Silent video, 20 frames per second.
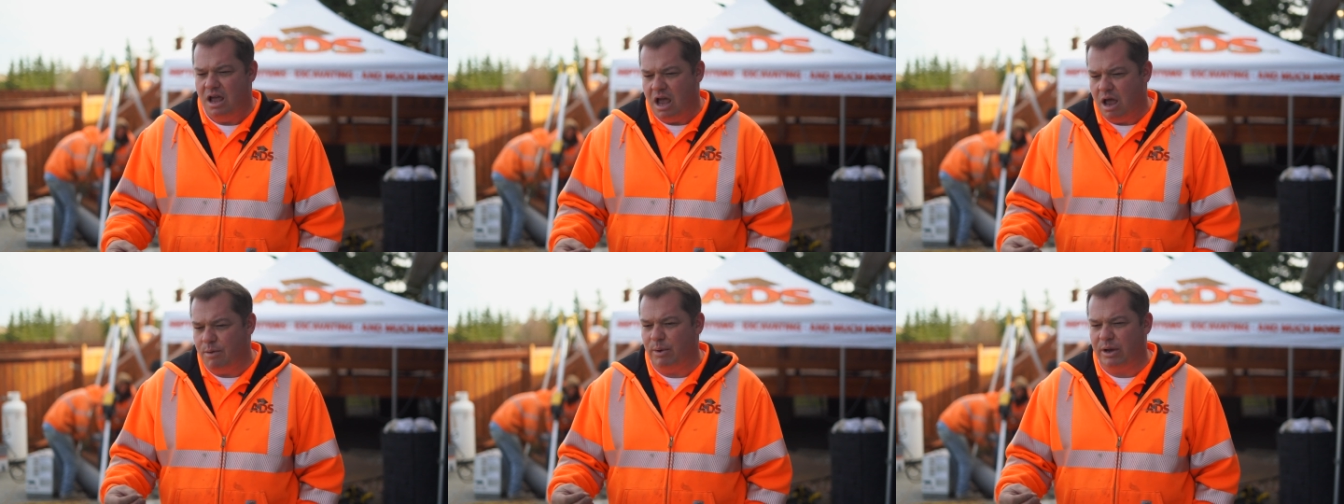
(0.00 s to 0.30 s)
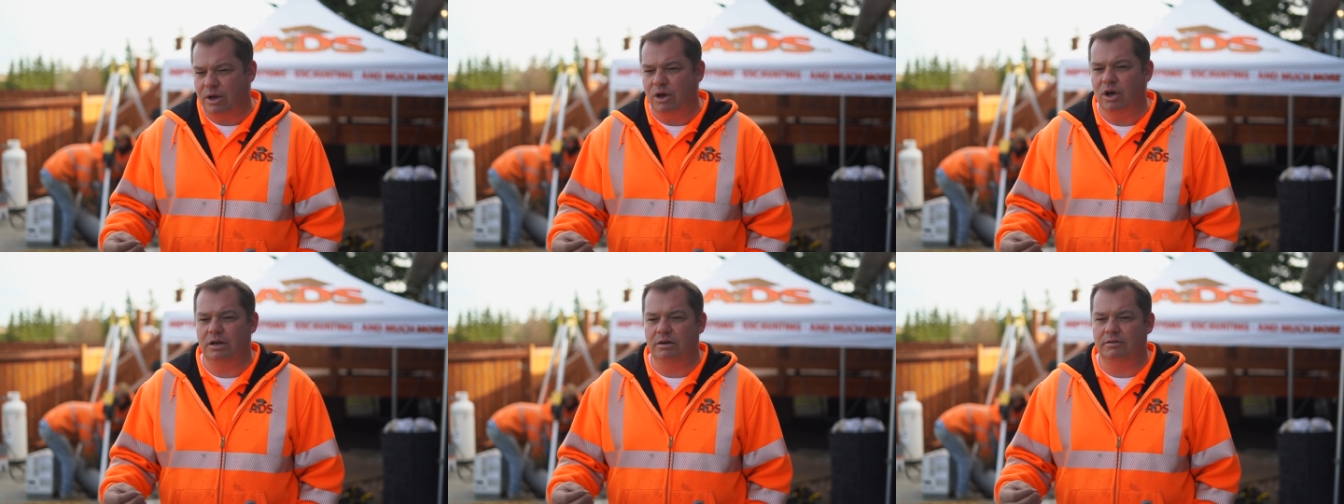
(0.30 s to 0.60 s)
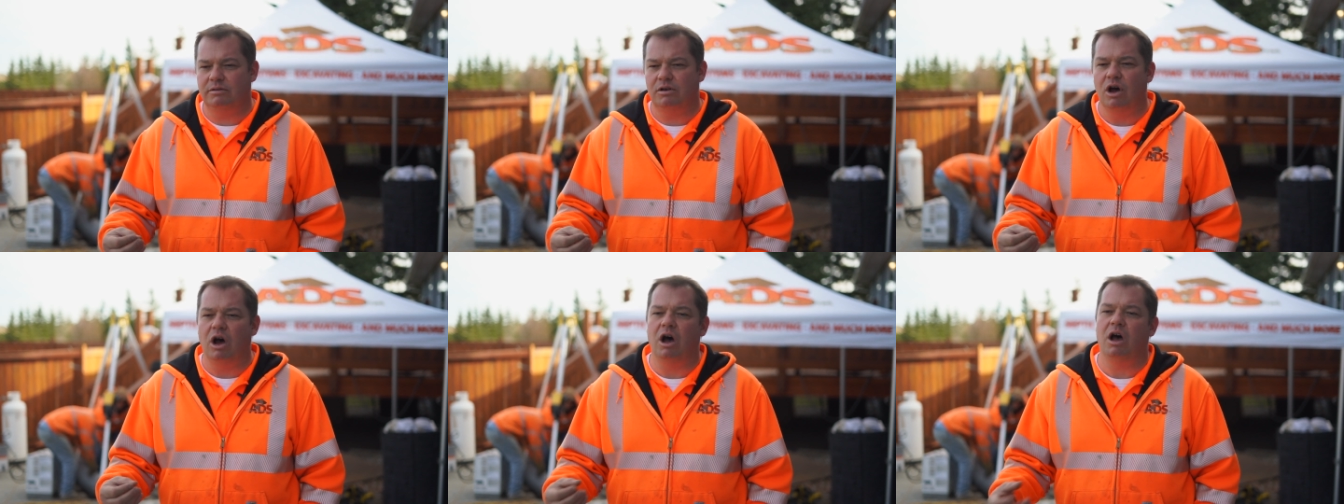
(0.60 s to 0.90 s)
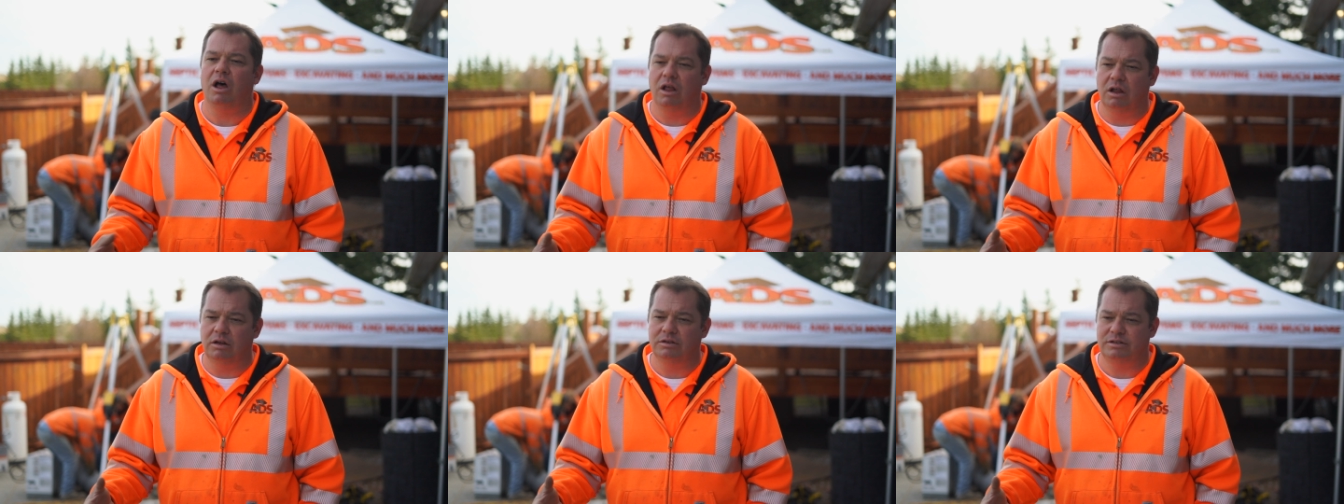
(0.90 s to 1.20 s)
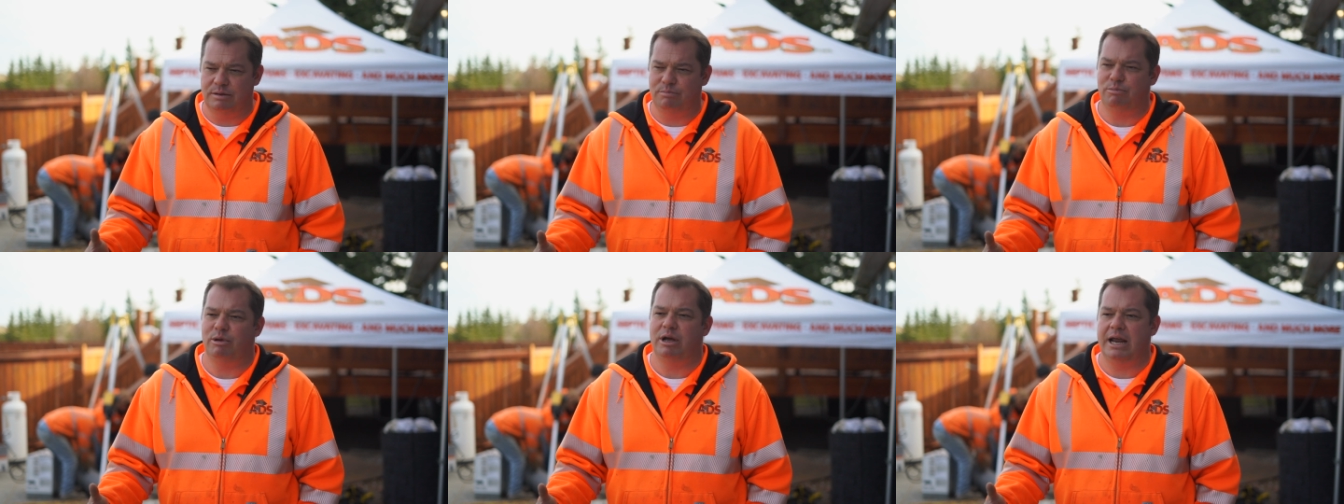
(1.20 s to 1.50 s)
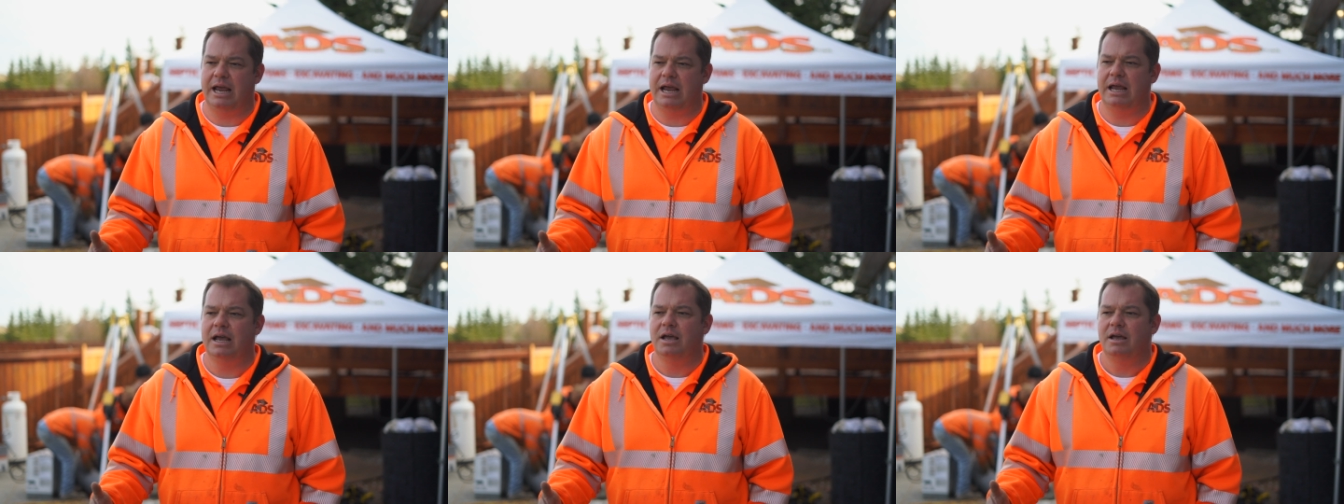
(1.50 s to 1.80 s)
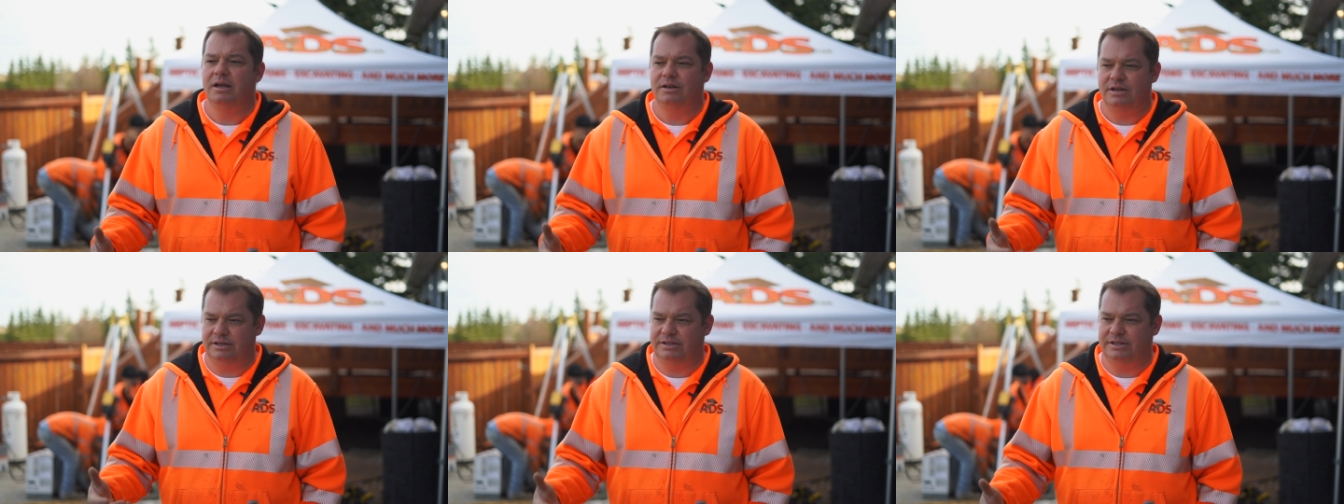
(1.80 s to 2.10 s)
And we couldn't call somebody
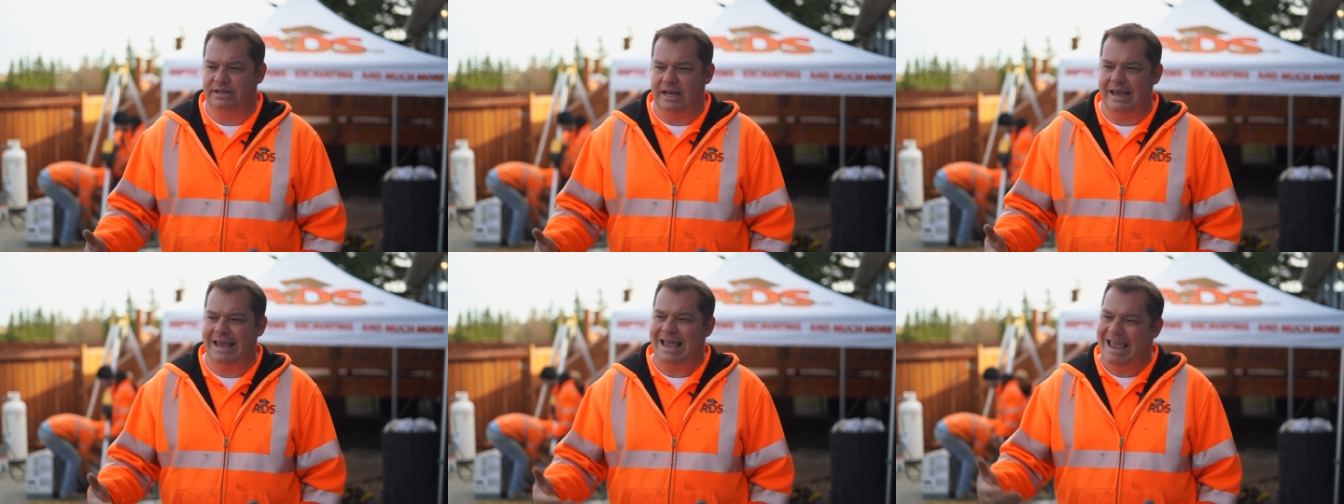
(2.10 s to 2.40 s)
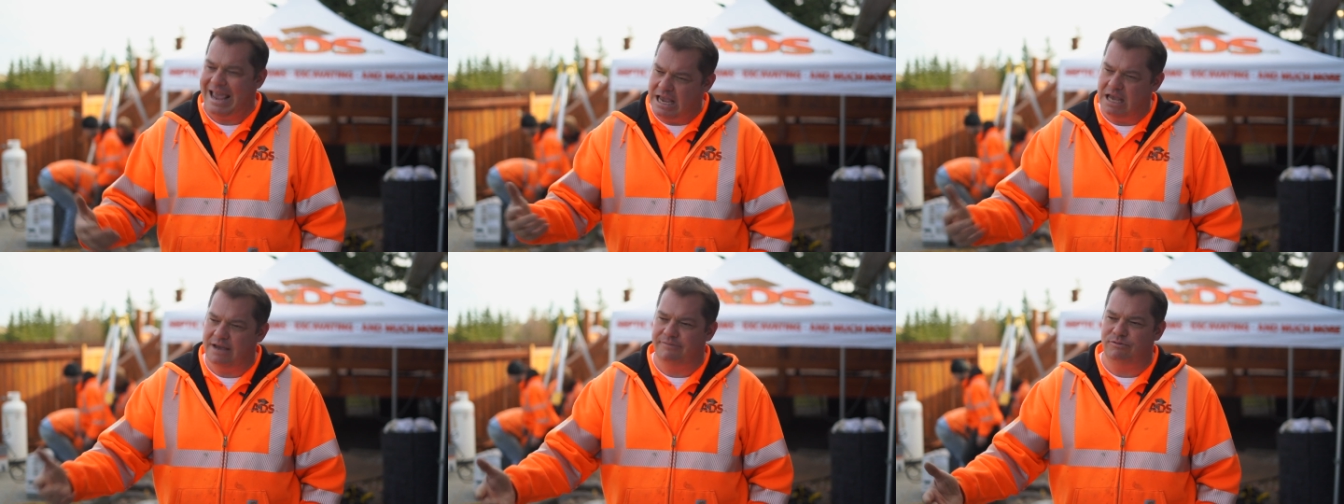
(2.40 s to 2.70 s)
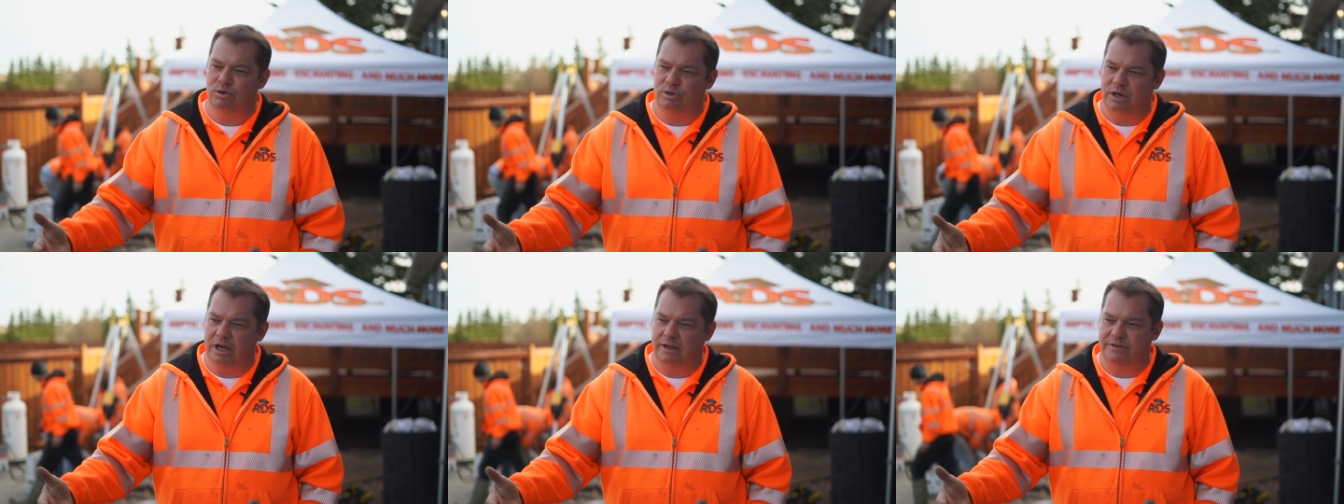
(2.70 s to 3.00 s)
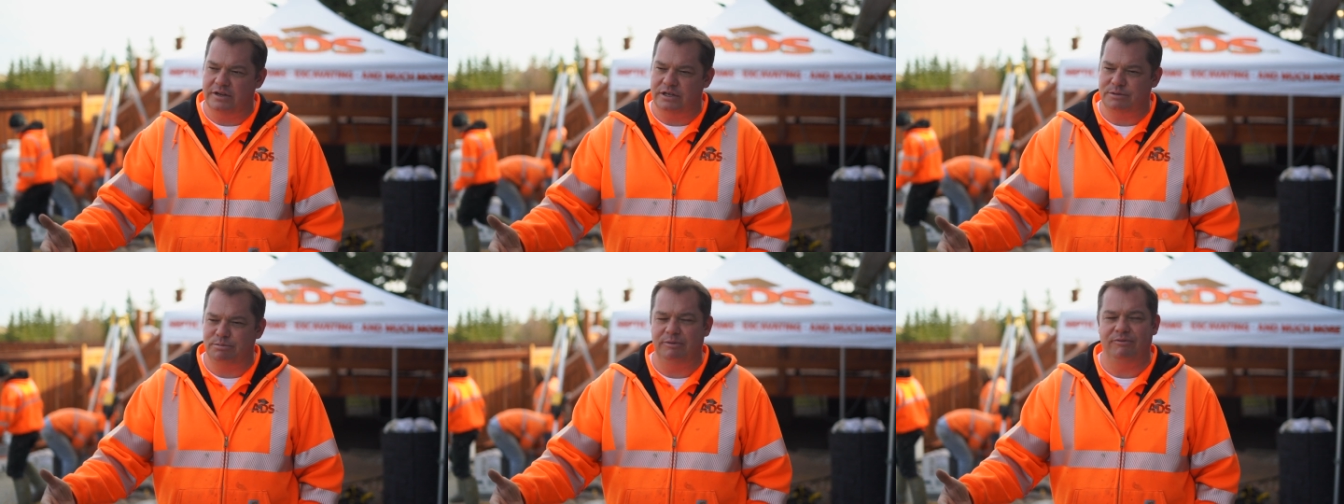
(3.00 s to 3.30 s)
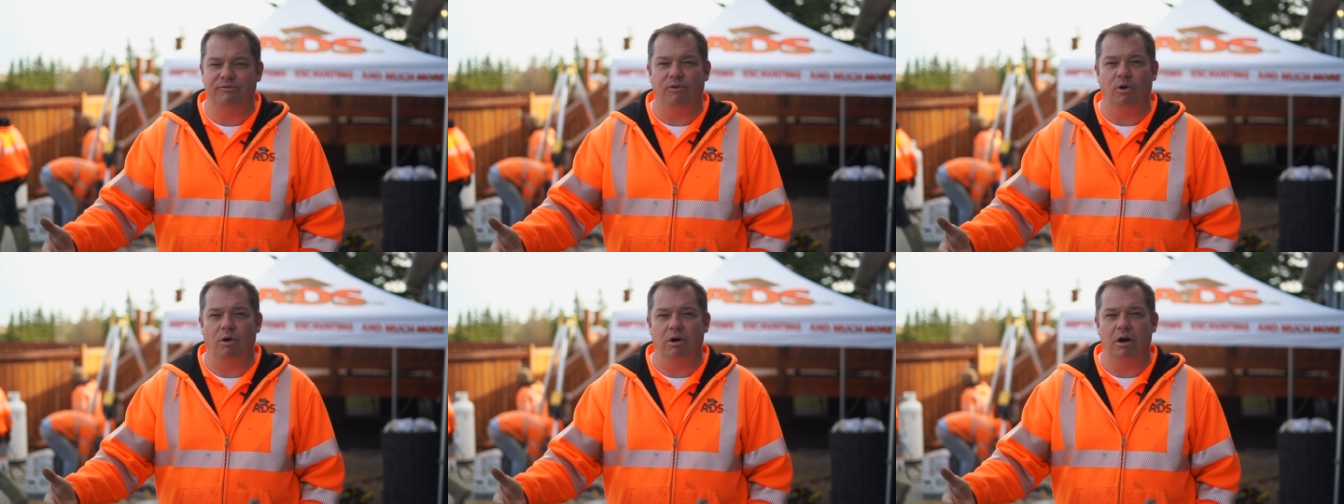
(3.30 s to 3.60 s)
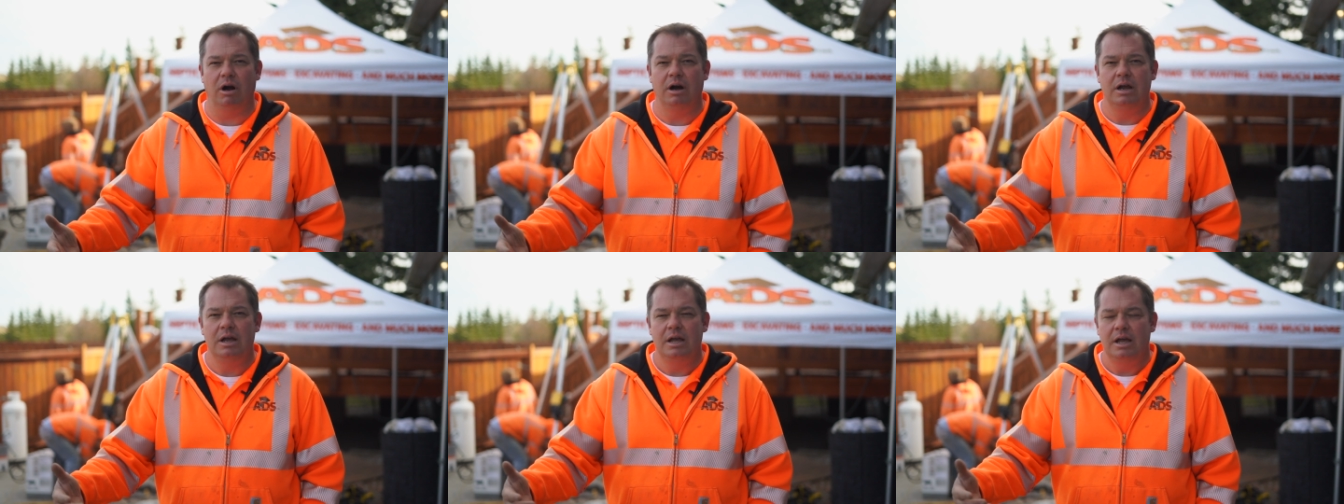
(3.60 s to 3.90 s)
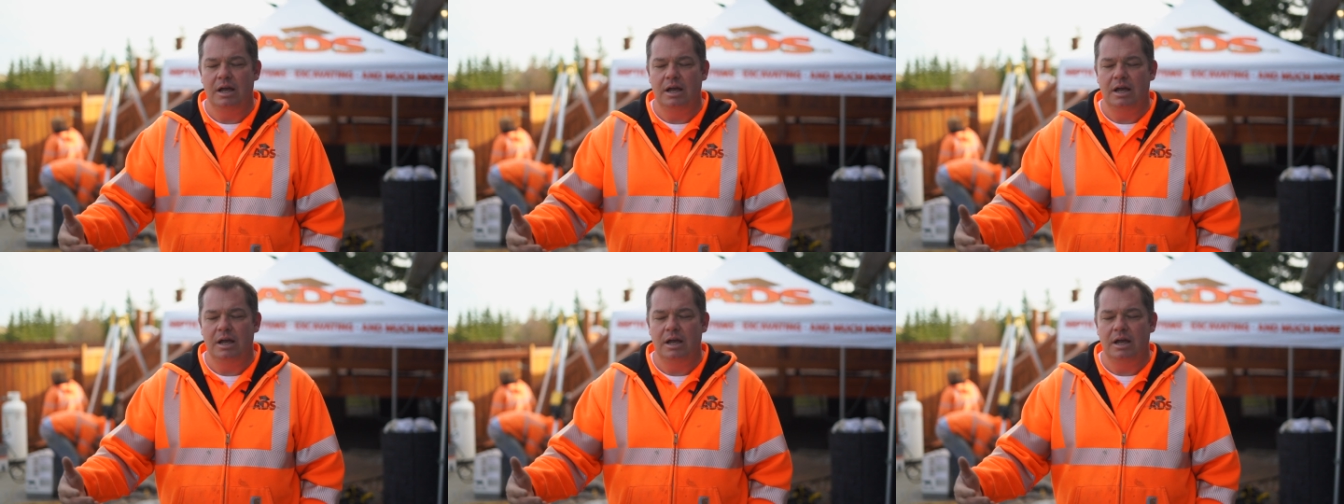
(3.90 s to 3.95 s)
to say, hey, have you done this before?